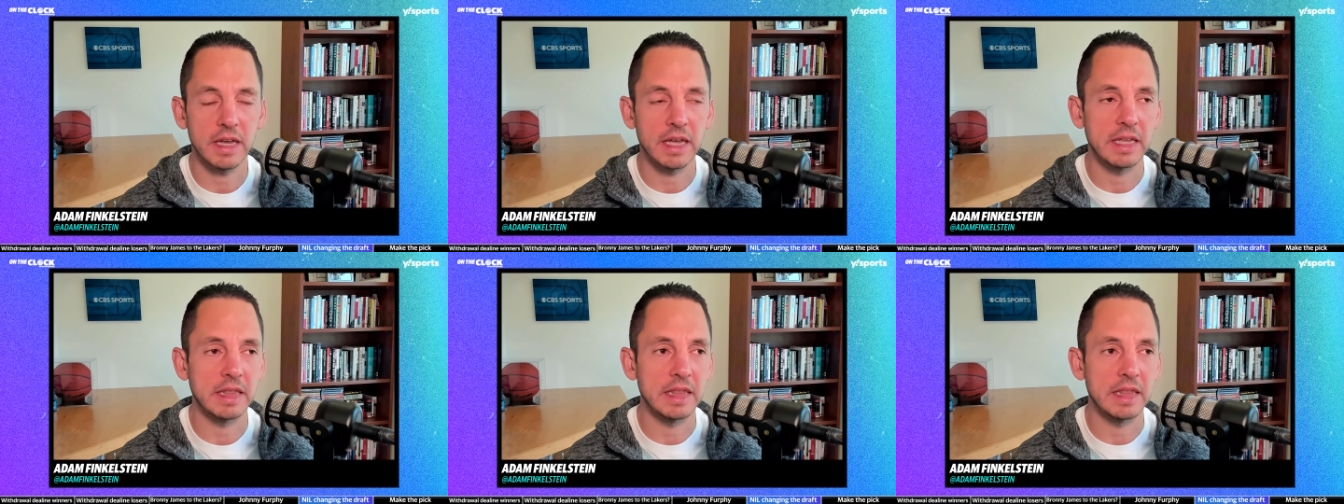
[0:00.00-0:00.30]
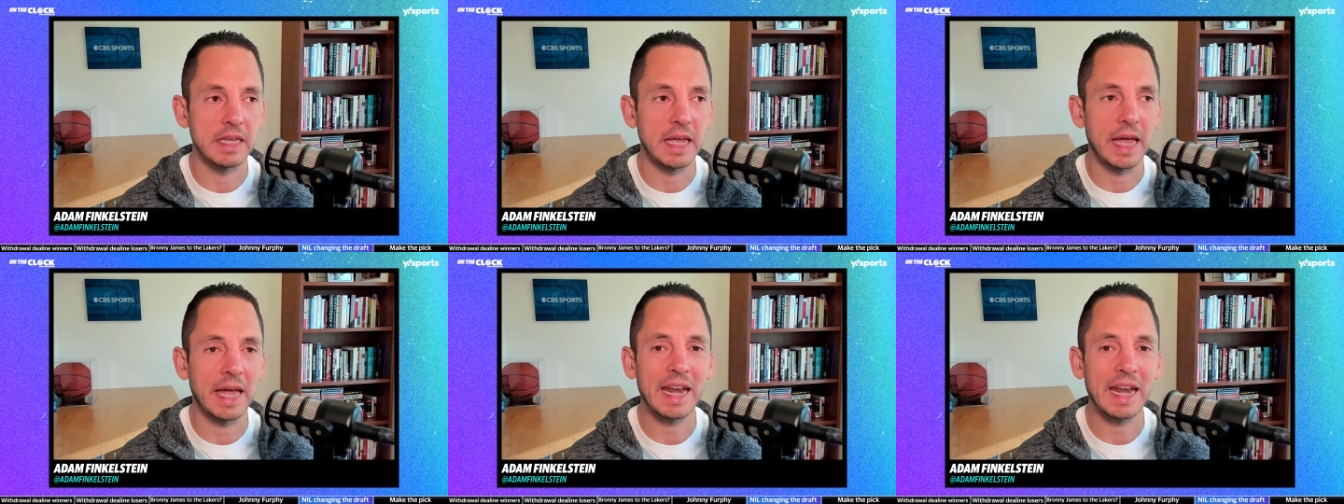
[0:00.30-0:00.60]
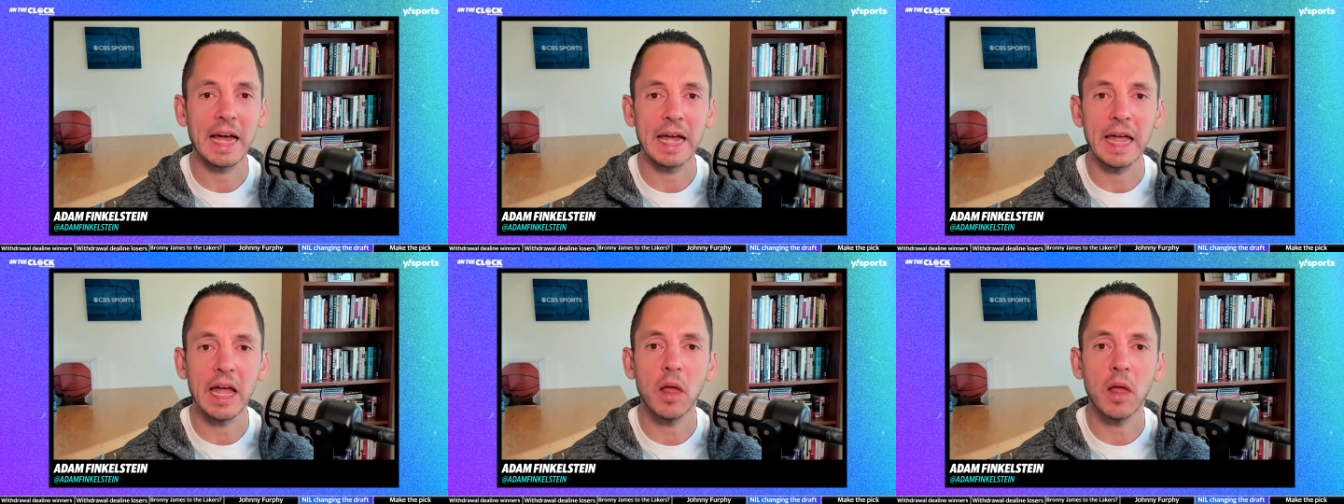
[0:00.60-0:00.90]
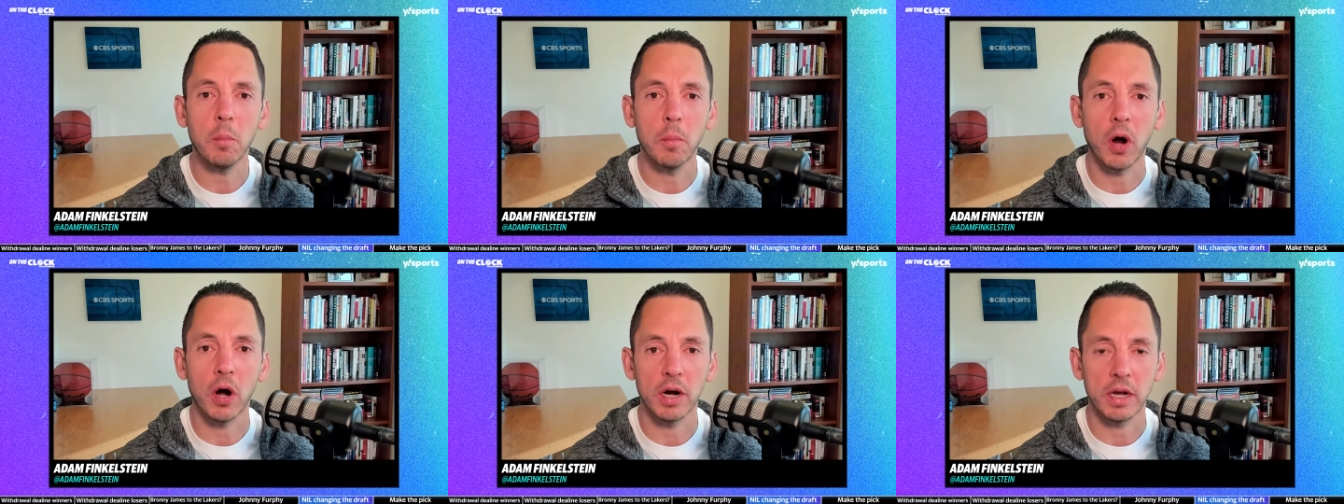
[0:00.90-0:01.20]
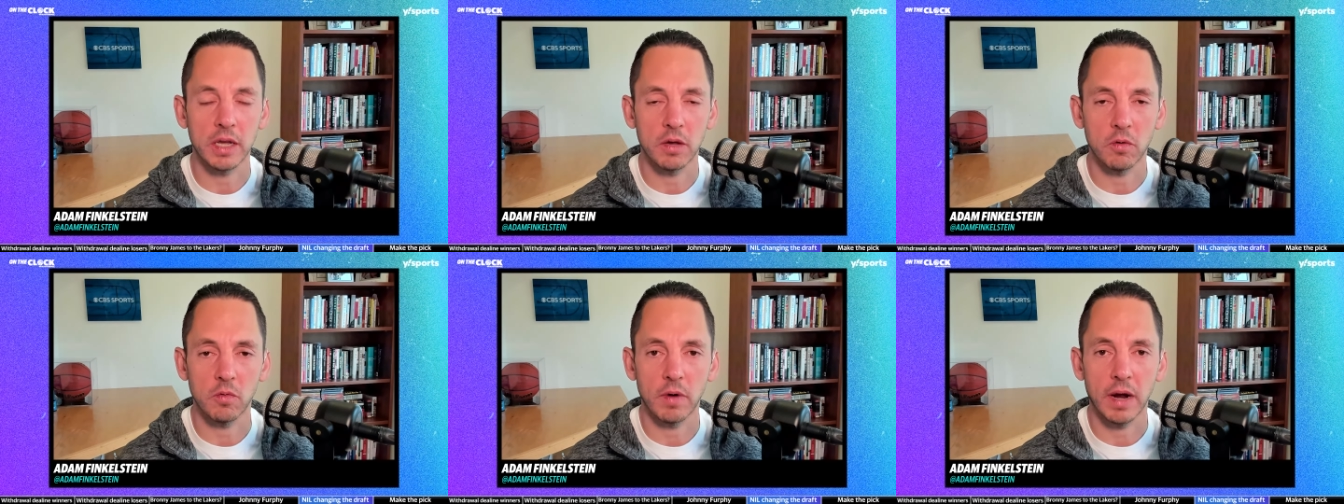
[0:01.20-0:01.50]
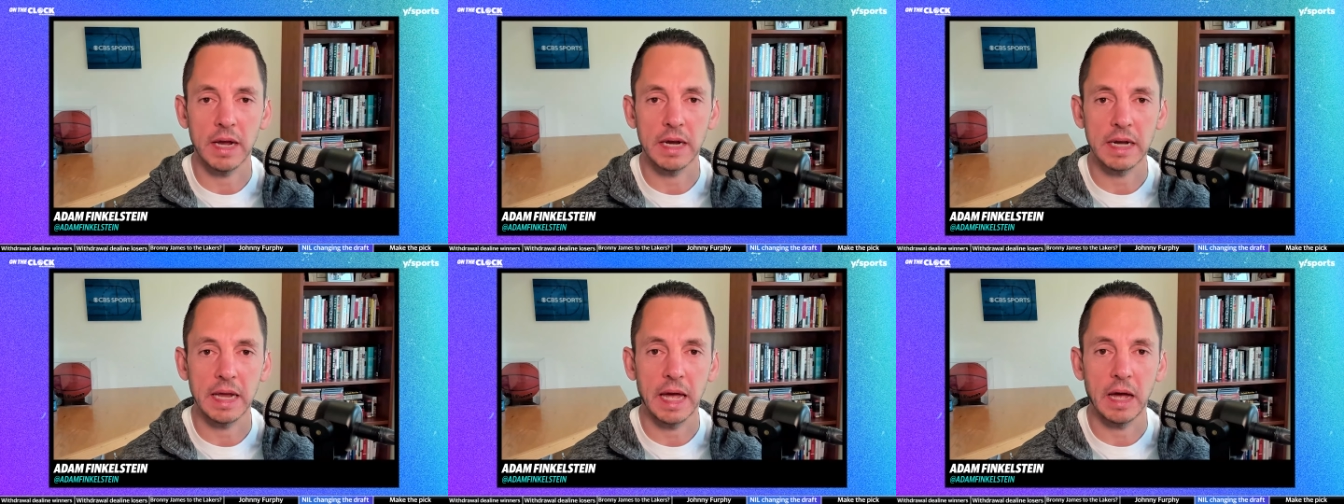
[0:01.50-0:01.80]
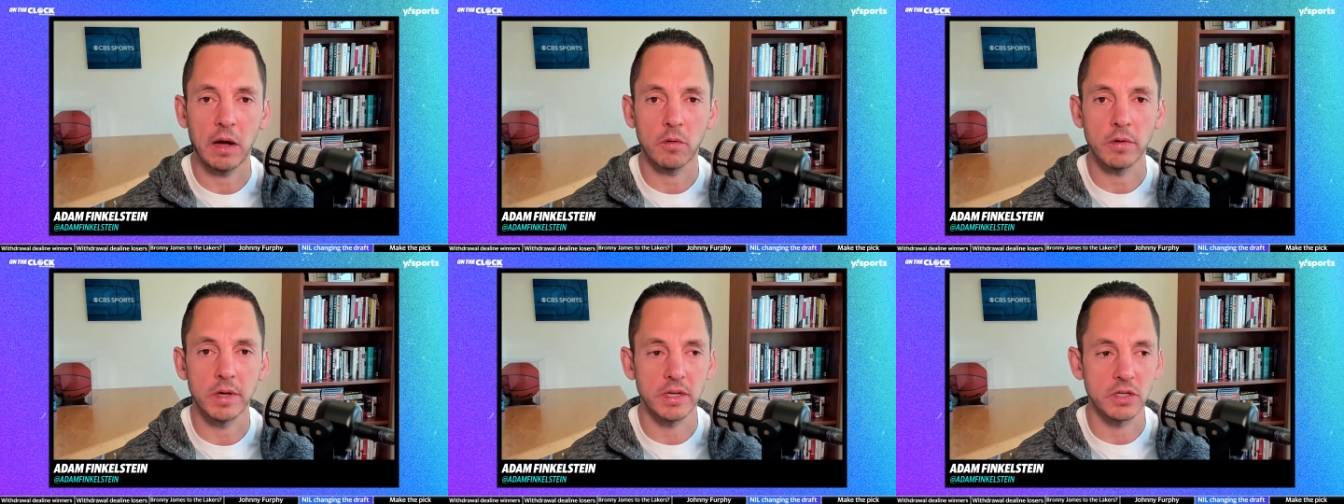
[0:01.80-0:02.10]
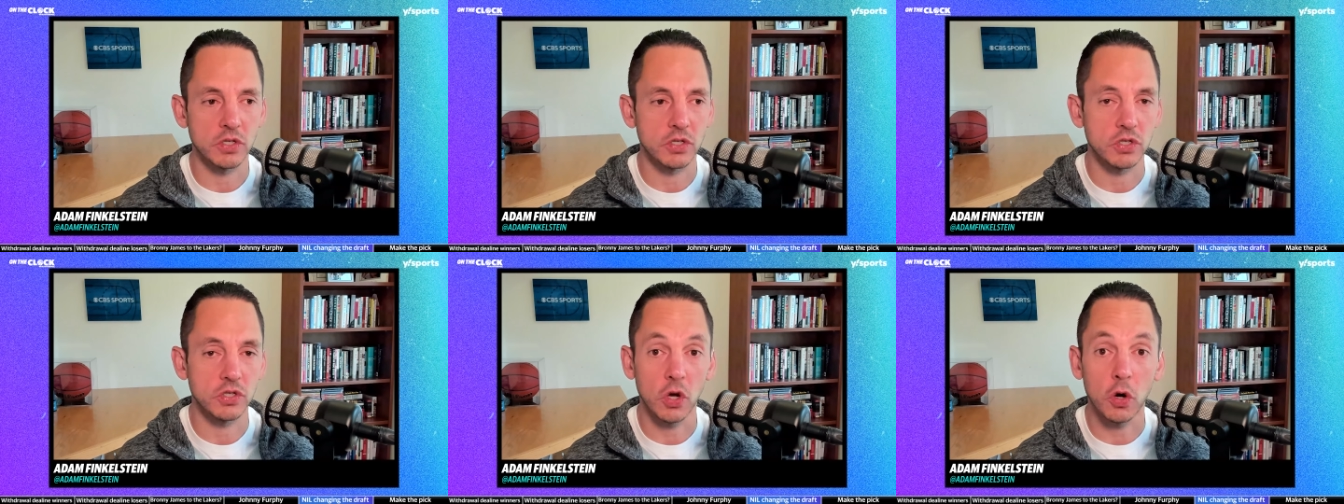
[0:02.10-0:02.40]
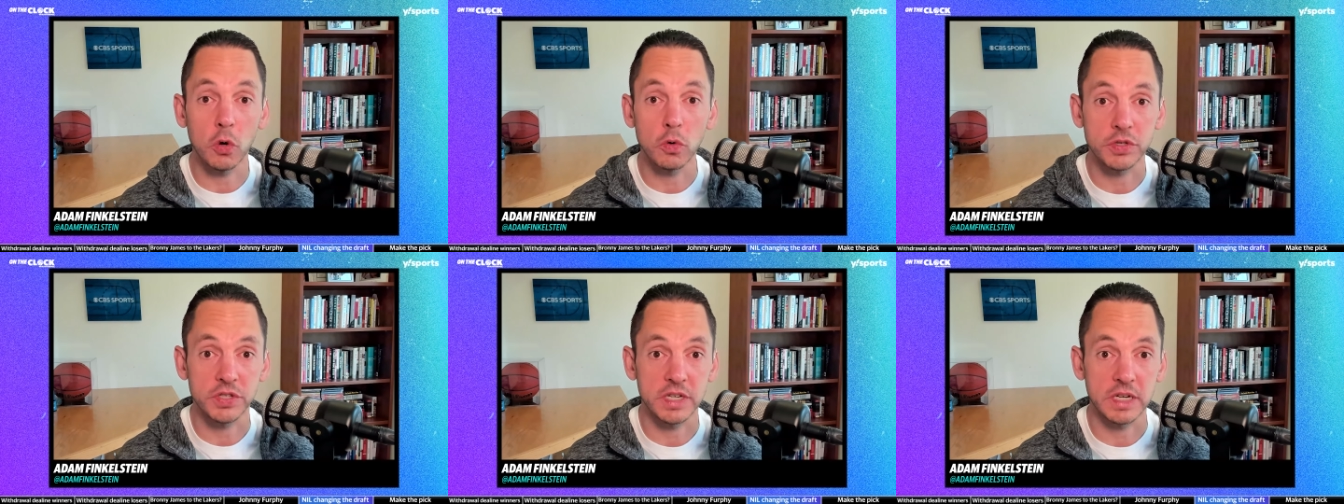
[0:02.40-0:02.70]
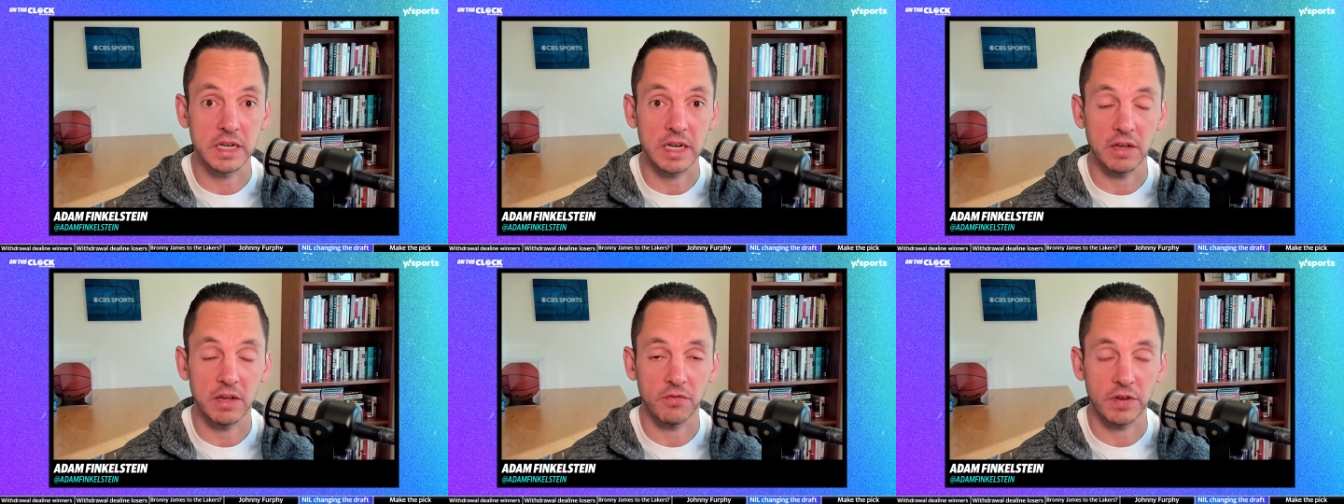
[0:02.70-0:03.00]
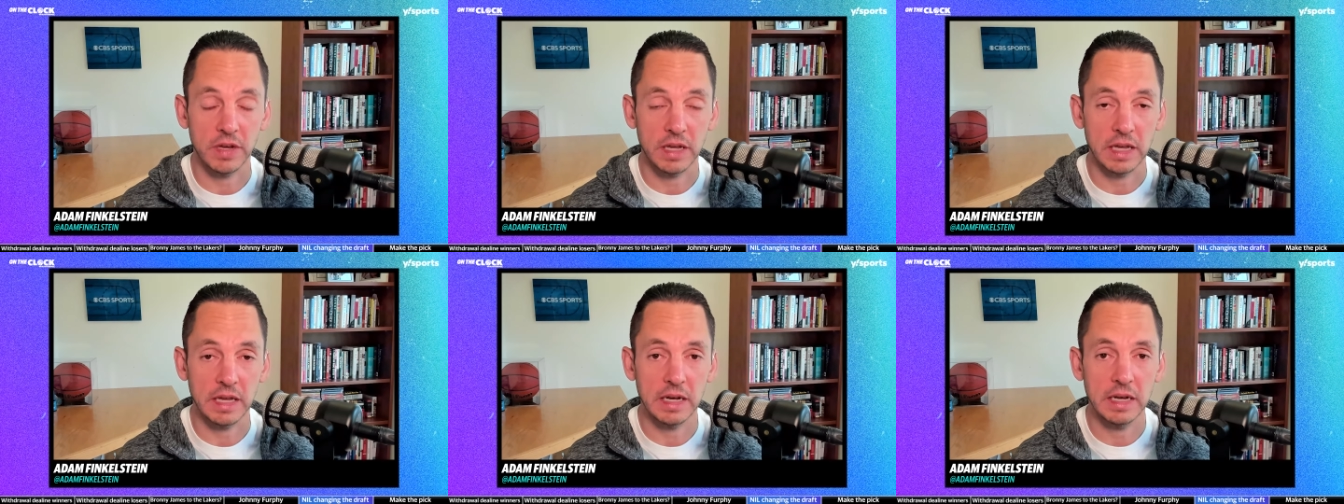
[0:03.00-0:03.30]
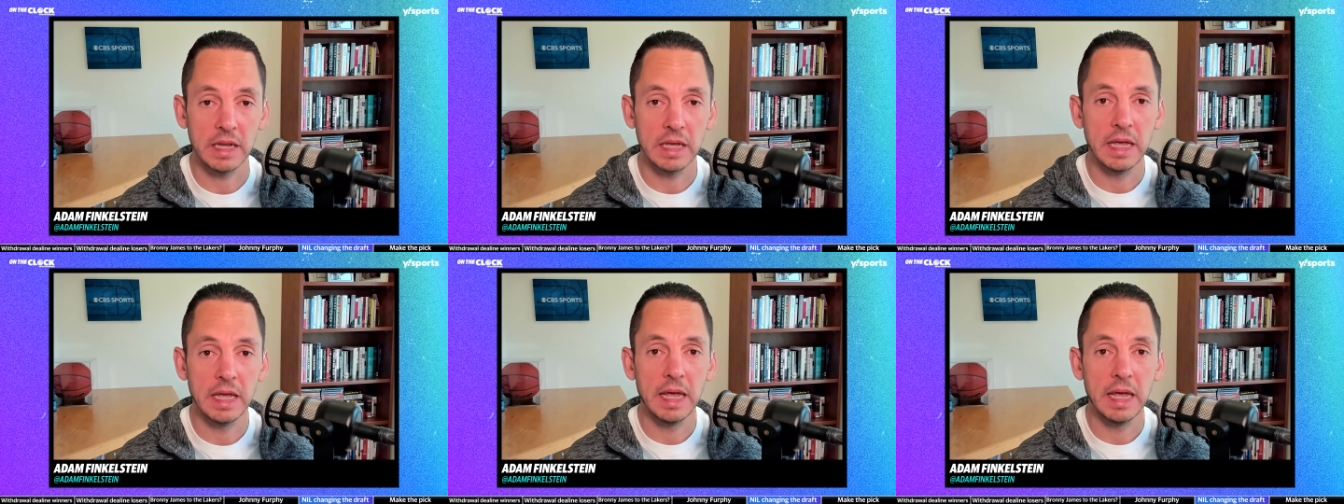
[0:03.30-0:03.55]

And the NIL market right now is so significant.